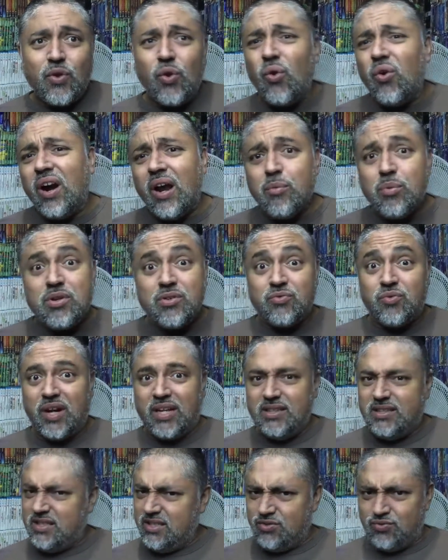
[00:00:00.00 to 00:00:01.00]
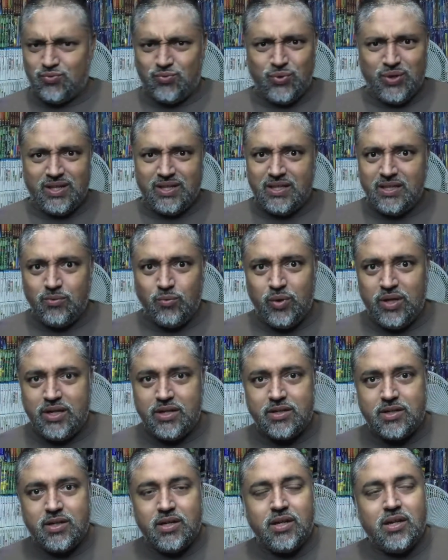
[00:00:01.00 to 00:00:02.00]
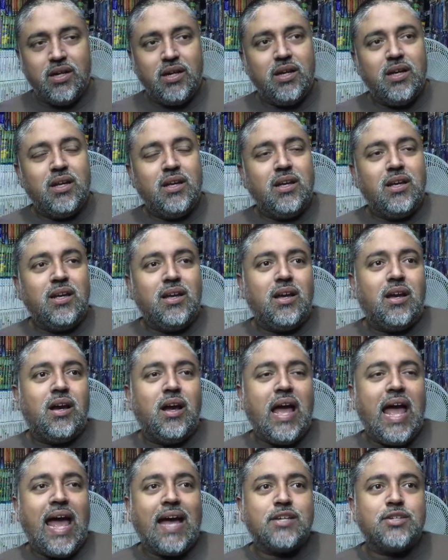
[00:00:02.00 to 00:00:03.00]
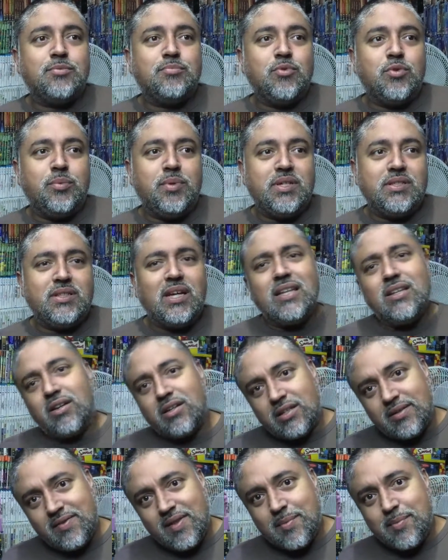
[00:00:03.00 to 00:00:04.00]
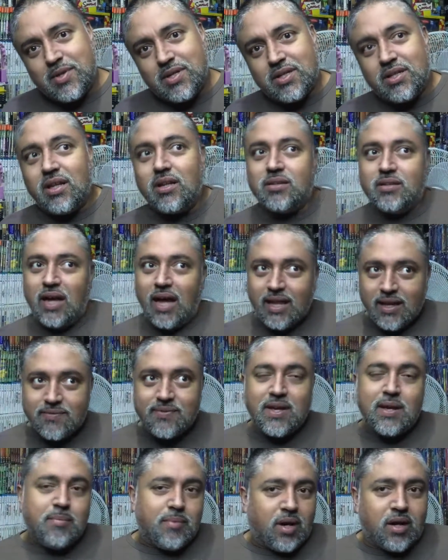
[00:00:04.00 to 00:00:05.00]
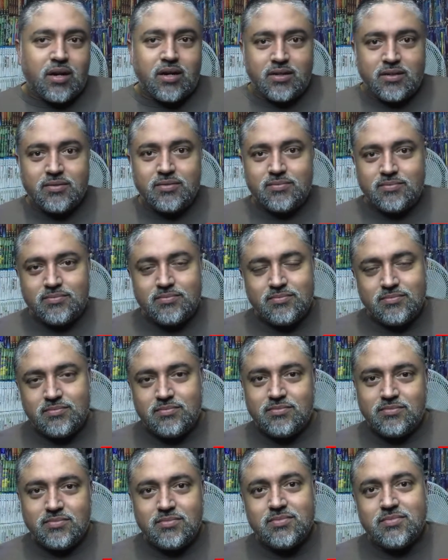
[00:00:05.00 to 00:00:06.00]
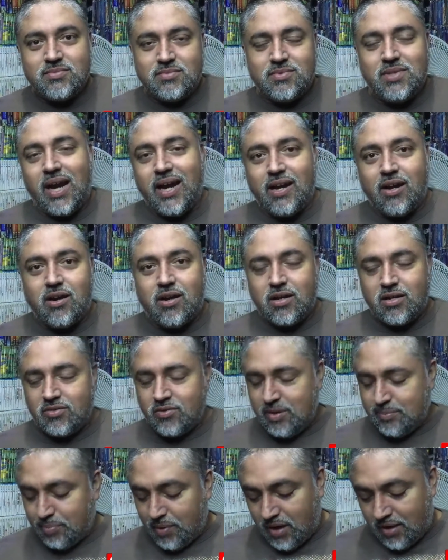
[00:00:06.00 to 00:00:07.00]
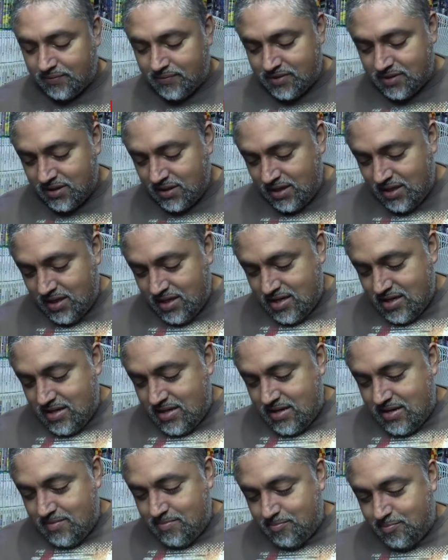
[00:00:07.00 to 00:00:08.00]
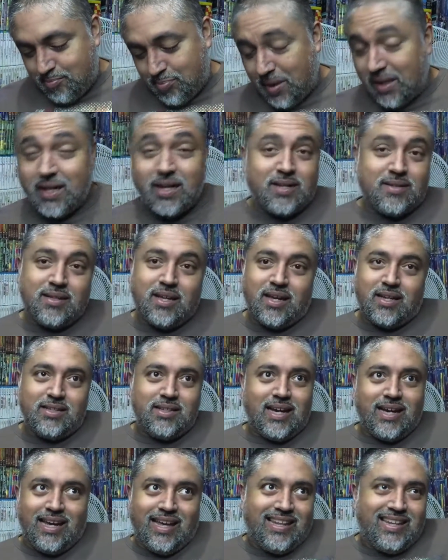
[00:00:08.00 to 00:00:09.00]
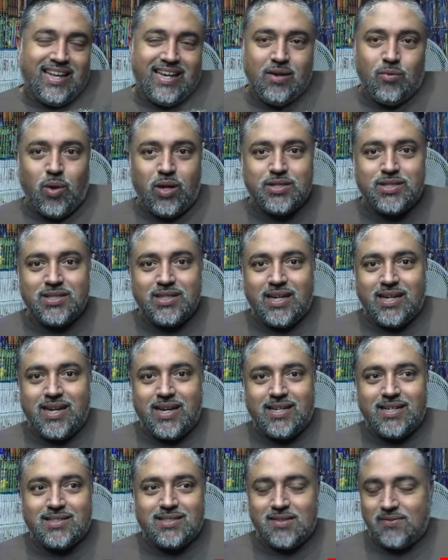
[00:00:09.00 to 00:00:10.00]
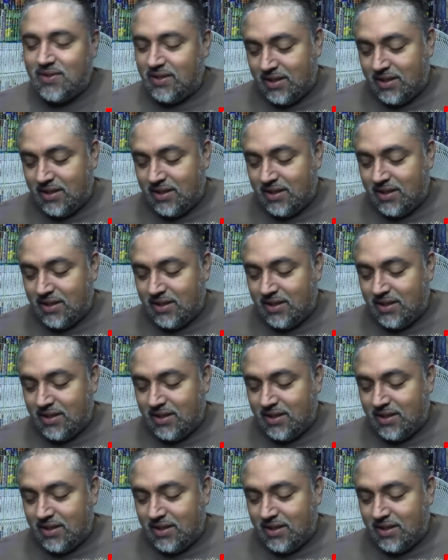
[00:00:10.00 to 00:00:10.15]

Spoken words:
Or I would rent these really weird action movies. Not all of them good. A lot of them are die-hard rip-offs. But I like watching that kind of stuff.